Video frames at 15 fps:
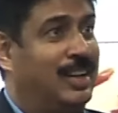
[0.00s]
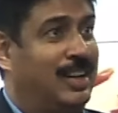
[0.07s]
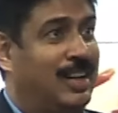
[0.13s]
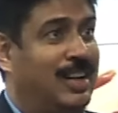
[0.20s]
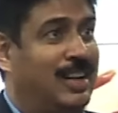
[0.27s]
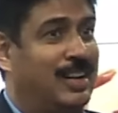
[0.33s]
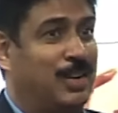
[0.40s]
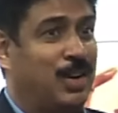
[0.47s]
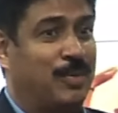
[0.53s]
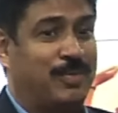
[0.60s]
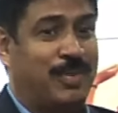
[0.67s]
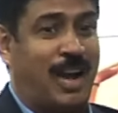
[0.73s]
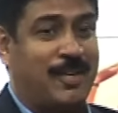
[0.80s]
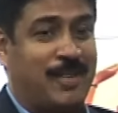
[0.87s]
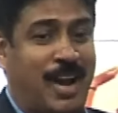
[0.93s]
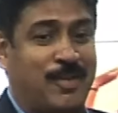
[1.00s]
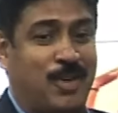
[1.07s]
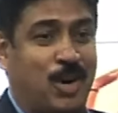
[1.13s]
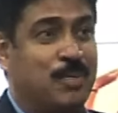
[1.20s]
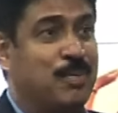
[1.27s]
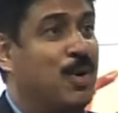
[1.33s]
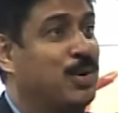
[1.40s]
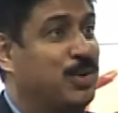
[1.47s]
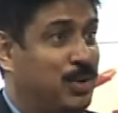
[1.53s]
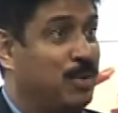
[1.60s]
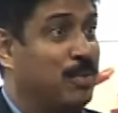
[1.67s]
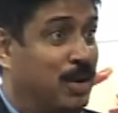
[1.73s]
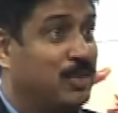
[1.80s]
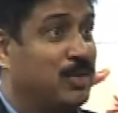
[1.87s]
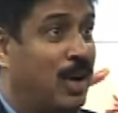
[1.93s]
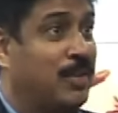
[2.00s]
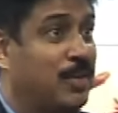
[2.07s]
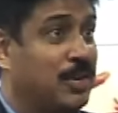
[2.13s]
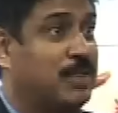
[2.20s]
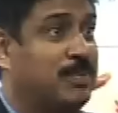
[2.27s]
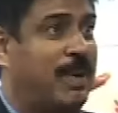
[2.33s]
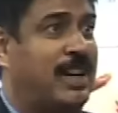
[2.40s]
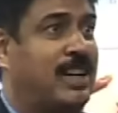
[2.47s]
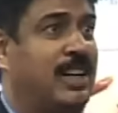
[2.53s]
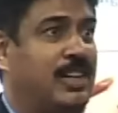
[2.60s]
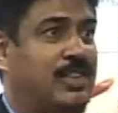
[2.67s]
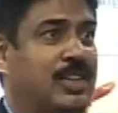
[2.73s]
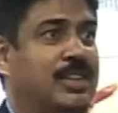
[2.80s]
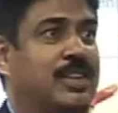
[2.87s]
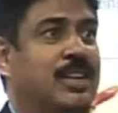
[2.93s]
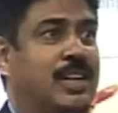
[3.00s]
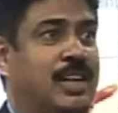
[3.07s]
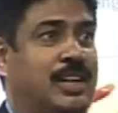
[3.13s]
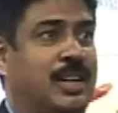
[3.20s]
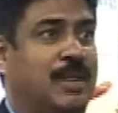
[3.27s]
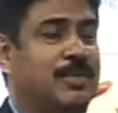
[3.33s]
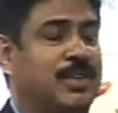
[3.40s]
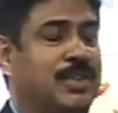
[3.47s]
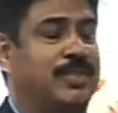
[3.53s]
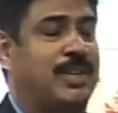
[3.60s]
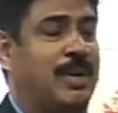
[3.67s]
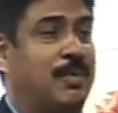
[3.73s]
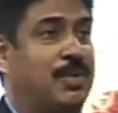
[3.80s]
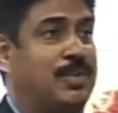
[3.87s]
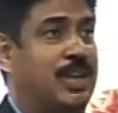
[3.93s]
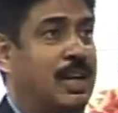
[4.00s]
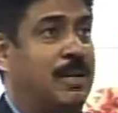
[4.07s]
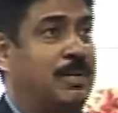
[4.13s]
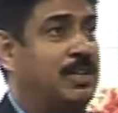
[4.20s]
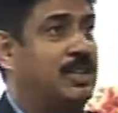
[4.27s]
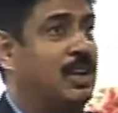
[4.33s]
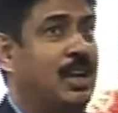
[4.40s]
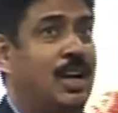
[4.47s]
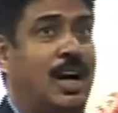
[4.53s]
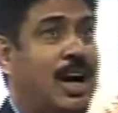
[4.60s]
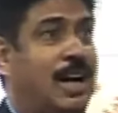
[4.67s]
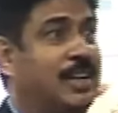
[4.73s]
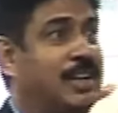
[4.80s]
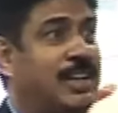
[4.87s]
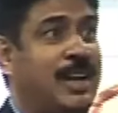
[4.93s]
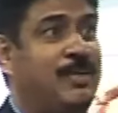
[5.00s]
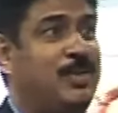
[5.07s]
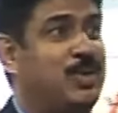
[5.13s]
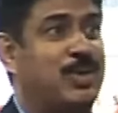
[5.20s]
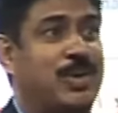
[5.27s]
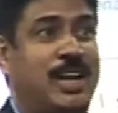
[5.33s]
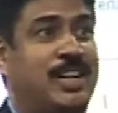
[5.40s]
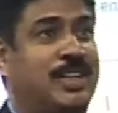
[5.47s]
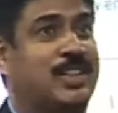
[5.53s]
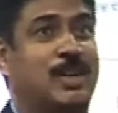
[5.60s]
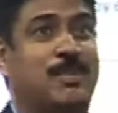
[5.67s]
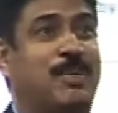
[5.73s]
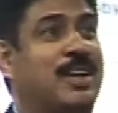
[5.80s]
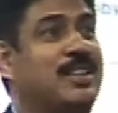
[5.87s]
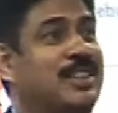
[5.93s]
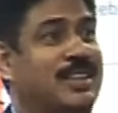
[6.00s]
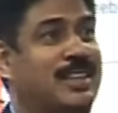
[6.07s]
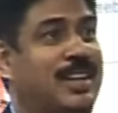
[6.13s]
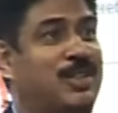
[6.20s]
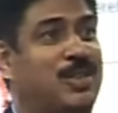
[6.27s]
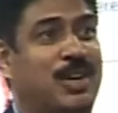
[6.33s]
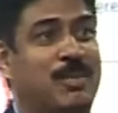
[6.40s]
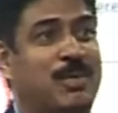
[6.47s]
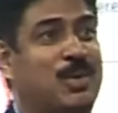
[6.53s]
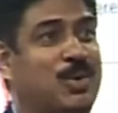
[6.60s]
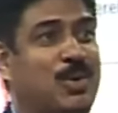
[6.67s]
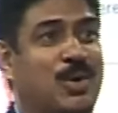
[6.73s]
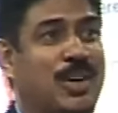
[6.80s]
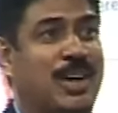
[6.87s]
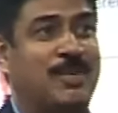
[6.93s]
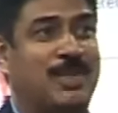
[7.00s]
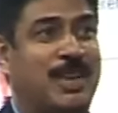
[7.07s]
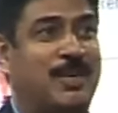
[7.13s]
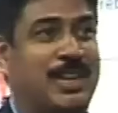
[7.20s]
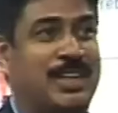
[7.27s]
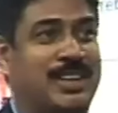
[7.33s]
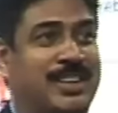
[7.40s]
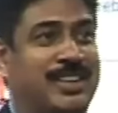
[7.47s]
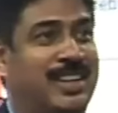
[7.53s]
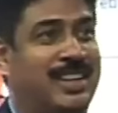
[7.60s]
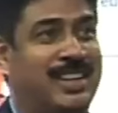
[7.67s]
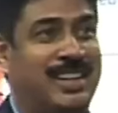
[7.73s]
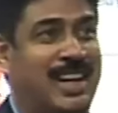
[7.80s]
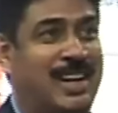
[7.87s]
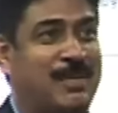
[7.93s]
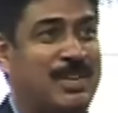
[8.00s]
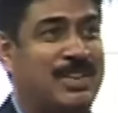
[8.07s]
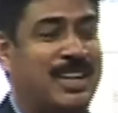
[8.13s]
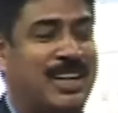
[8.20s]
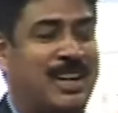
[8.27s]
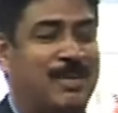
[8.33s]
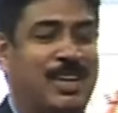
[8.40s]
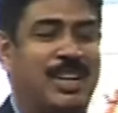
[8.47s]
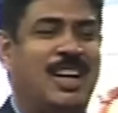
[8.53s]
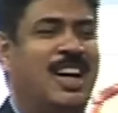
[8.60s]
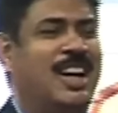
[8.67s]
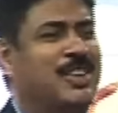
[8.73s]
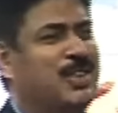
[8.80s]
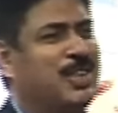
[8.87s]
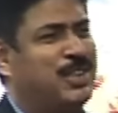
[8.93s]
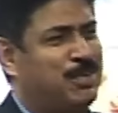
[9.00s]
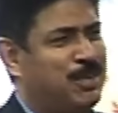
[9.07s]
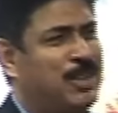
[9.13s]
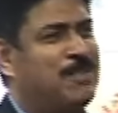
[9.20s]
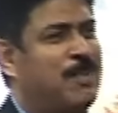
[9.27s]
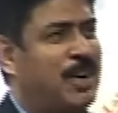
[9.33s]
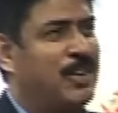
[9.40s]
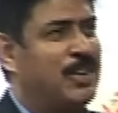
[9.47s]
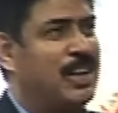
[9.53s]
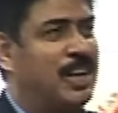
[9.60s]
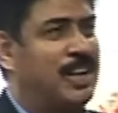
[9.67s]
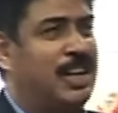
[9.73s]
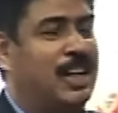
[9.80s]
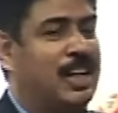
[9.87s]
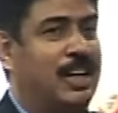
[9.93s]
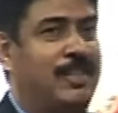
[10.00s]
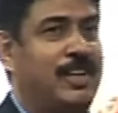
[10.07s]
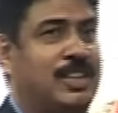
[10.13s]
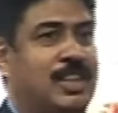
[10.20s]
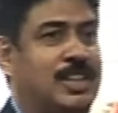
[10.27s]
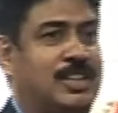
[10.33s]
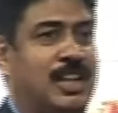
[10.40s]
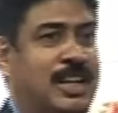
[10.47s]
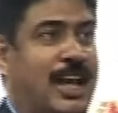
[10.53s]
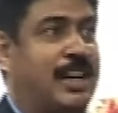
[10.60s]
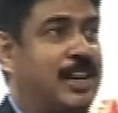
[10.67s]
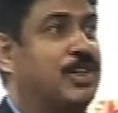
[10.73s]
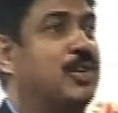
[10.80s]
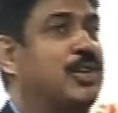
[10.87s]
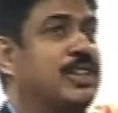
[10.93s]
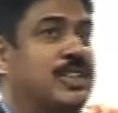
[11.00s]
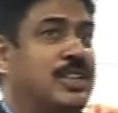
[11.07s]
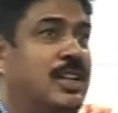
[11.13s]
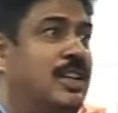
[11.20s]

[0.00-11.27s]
I've got to bow to you because you have to respect nature in terms of some of the elements. Other times you really surpass it and you're able to overcome some other elements that come in. So it's part of the learning curve. It's a characteristic.